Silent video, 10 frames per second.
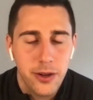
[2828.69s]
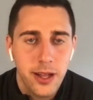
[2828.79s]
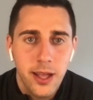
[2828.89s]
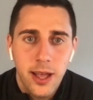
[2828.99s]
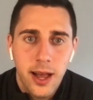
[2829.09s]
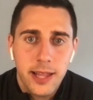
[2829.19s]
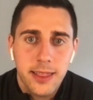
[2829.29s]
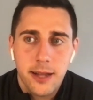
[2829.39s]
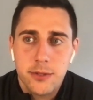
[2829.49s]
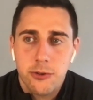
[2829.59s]
But I
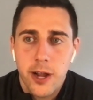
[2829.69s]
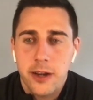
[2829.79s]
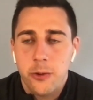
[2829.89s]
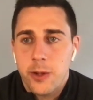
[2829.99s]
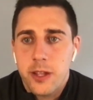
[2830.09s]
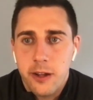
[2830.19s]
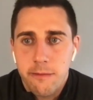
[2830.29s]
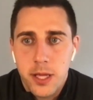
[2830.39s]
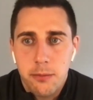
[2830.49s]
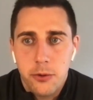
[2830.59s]
think I'm surrounded with enough
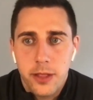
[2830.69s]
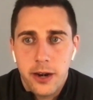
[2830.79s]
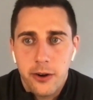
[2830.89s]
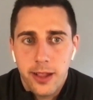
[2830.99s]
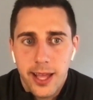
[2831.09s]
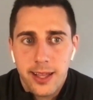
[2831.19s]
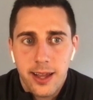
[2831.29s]
people that are like,